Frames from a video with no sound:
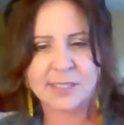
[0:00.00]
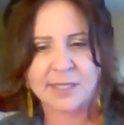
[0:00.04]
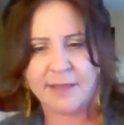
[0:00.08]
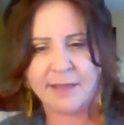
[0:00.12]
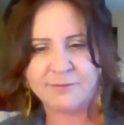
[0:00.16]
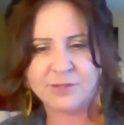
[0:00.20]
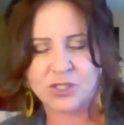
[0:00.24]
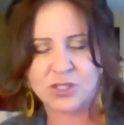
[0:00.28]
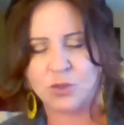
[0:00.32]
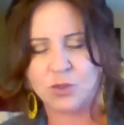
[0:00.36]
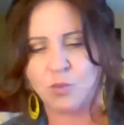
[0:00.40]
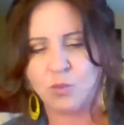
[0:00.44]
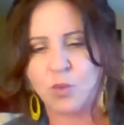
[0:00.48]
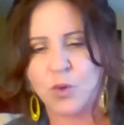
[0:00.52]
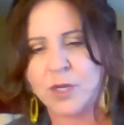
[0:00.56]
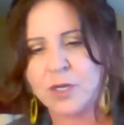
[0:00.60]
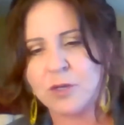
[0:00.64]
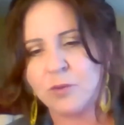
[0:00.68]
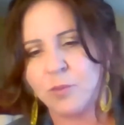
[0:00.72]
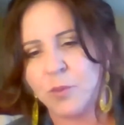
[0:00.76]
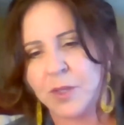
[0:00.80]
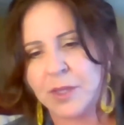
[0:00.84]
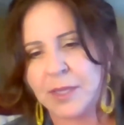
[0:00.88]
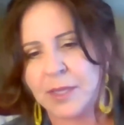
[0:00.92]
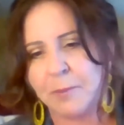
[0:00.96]
loves to work
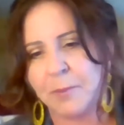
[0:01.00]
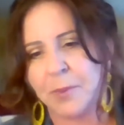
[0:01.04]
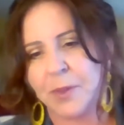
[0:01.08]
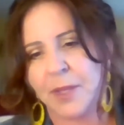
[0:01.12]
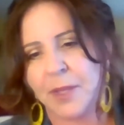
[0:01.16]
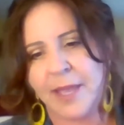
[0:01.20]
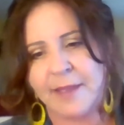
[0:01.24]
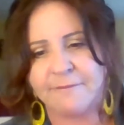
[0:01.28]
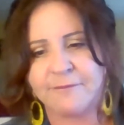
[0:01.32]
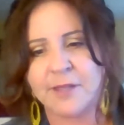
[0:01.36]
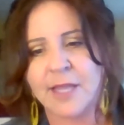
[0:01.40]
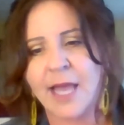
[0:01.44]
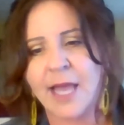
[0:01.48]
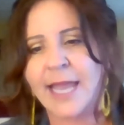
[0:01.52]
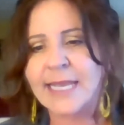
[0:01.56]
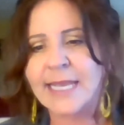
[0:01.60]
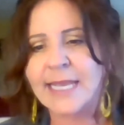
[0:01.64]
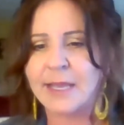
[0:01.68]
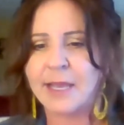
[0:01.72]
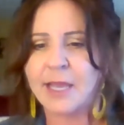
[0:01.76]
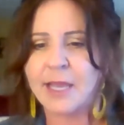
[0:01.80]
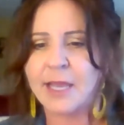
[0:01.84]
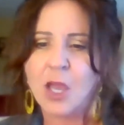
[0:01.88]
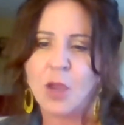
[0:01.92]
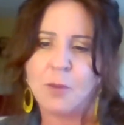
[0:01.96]
with the play of light,
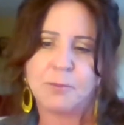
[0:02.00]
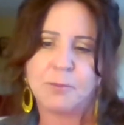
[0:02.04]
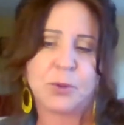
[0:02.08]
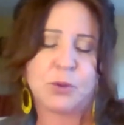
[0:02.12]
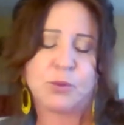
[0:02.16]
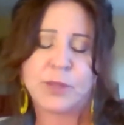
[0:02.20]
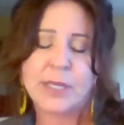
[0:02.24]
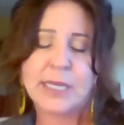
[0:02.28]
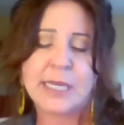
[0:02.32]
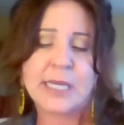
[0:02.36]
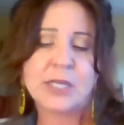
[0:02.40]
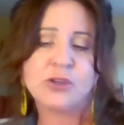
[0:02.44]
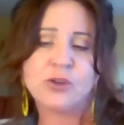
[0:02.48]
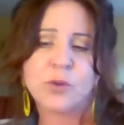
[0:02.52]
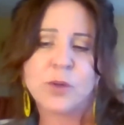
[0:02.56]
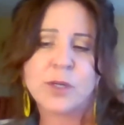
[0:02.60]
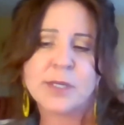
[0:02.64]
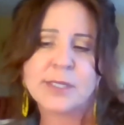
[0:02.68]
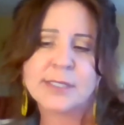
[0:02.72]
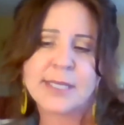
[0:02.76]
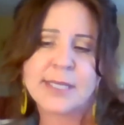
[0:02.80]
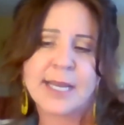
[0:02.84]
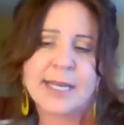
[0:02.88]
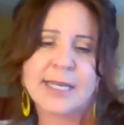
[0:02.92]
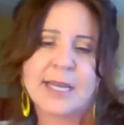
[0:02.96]
both
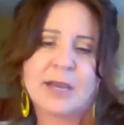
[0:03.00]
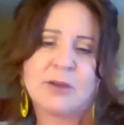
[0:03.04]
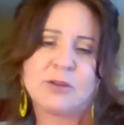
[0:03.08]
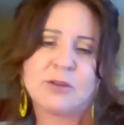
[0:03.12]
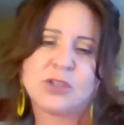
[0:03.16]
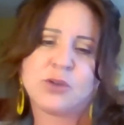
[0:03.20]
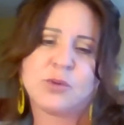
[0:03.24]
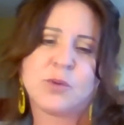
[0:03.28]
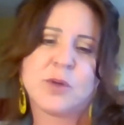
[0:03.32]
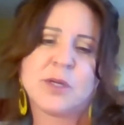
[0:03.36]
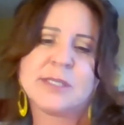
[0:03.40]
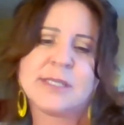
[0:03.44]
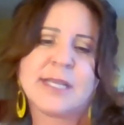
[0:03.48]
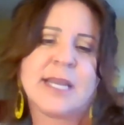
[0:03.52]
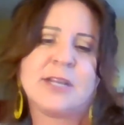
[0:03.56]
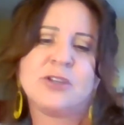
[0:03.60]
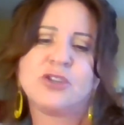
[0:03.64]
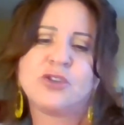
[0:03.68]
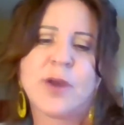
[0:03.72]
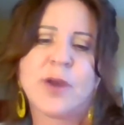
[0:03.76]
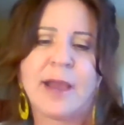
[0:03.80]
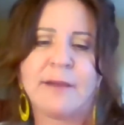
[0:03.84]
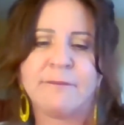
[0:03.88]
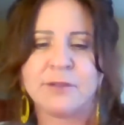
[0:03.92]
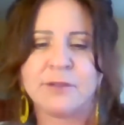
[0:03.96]
indoors and outdoors, and
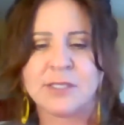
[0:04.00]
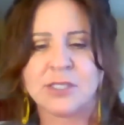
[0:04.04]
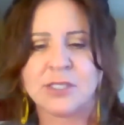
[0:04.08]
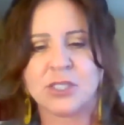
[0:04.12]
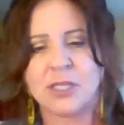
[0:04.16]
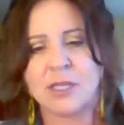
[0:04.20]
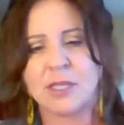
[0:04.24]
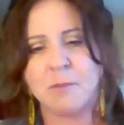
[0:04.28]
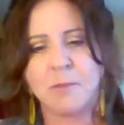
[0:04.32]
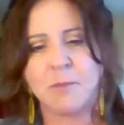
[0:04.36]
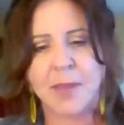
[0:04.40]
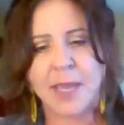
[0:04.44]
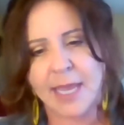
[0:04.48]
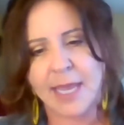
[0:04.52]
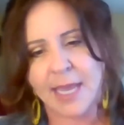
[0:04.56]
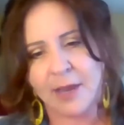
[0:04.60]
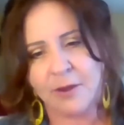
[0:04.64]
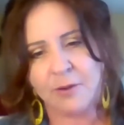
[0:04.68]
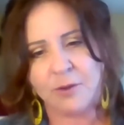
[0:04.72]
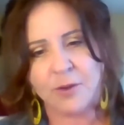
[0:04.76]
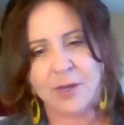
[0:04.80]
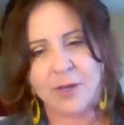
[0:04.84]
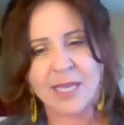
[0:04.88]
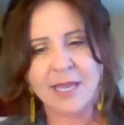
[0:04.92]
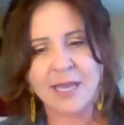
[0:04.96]
travels to the Bay
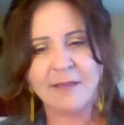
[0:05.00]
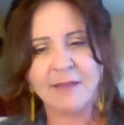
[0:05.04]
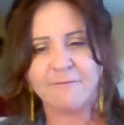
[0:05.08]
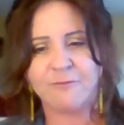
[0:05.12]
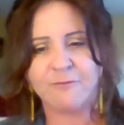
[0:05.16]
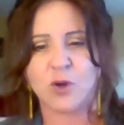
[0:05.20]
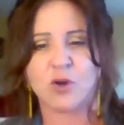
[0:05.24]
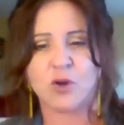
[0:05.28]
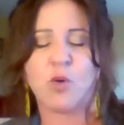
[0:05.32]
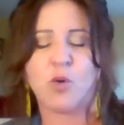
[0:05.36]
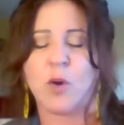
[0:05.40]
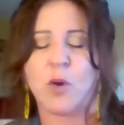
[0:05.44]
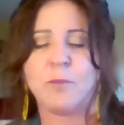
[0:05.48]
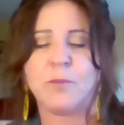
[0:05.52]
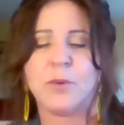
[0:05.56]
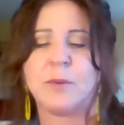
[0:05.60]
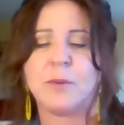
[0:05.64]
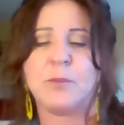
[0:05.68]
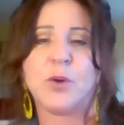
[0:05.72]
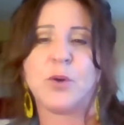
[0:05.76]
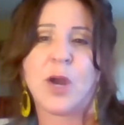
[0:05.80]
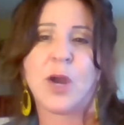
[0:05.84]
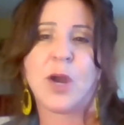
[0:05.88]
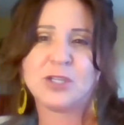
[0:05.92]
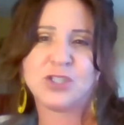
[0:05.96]
Area for corporate
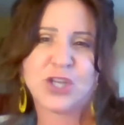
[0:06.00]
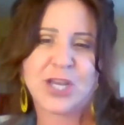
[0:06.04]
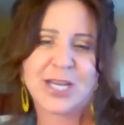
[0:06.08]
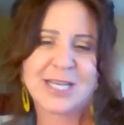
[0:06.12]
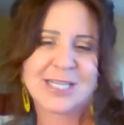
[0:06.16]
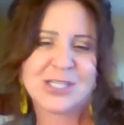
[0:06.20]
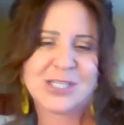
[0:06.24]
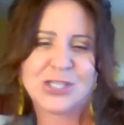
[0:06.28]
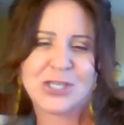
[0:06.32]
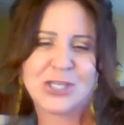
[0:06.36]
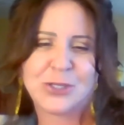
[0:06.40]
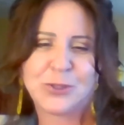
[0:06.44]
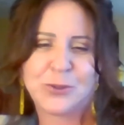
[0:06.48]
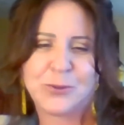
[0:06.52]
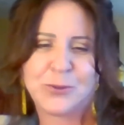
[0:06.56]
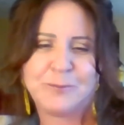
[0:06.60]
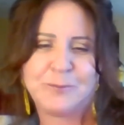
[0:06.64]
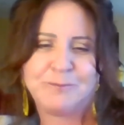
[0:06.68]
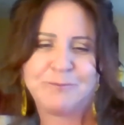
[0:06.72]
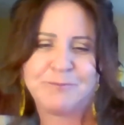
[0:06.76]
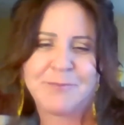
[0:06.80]
projects too.